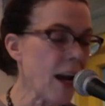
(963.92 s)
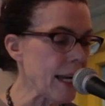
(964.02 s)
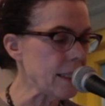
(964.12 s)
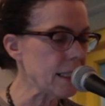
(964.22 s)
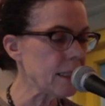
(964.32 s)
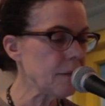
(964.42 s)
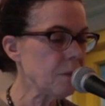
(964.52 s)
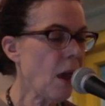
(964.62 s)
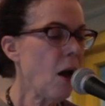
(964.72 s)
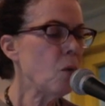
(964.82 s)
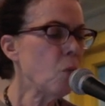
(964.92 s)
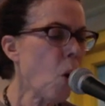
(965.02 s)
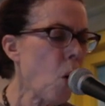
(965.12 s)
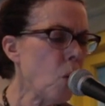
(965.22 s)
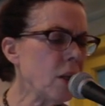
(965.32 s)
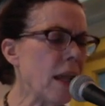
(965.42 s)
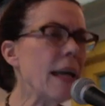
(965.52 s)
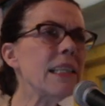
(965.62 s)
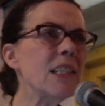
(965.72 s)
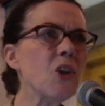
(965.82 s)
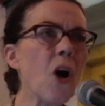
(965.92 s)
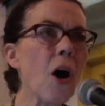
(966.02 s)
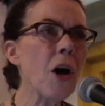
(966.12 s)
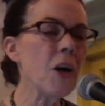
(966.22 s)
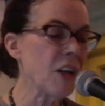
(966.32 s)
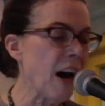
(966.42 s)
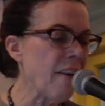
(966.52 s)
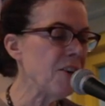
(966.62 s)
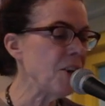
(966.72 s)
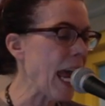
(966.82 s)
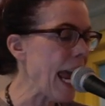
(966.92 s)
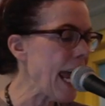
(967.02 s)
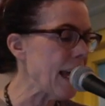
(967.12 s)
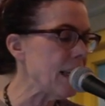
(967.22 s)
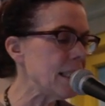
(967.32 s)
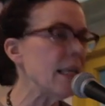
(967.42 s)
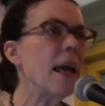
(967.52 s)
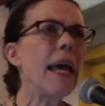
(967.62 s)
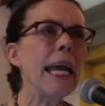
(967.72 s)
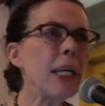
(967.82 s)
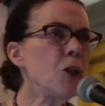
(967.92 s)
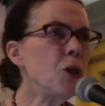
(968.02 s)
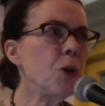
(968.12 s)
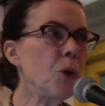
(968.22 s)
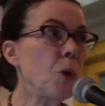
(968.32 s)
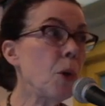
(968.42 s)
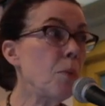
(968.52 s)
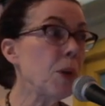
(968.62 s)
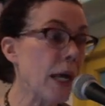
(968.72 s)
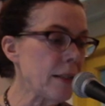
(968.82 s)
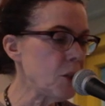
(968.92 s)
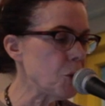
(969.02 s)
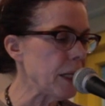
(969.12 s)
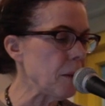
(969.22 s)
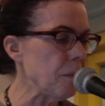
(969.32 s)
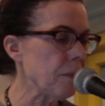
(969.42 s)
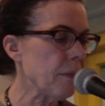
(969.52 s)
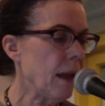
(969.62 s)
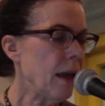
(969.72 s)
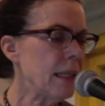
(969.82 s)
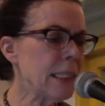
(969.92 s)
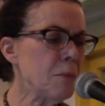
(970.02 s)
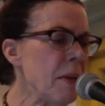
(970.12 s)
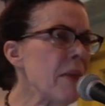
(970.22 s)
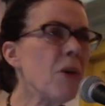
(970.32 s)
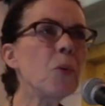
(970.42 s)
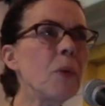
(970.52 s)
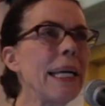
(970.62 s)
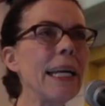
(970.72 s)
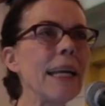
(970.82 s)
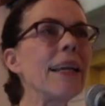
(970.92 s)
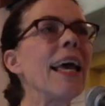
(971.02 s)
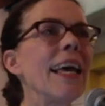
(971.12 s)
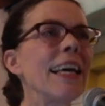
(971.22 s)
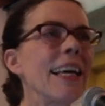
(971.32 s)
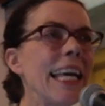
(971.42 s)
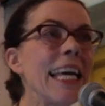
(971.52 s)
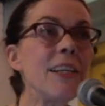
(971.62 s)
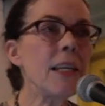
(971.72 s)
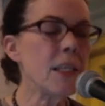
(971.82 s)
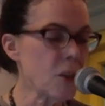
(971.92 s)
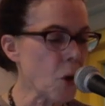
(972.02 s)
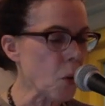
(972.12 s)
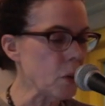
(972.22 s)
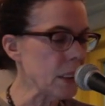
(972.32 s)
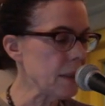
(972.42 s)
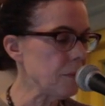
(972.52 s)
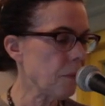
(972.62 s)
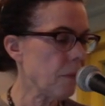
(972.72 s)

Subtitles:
nights, rolled like star-covered eggs into your bloodstream, smithereening kidney stones.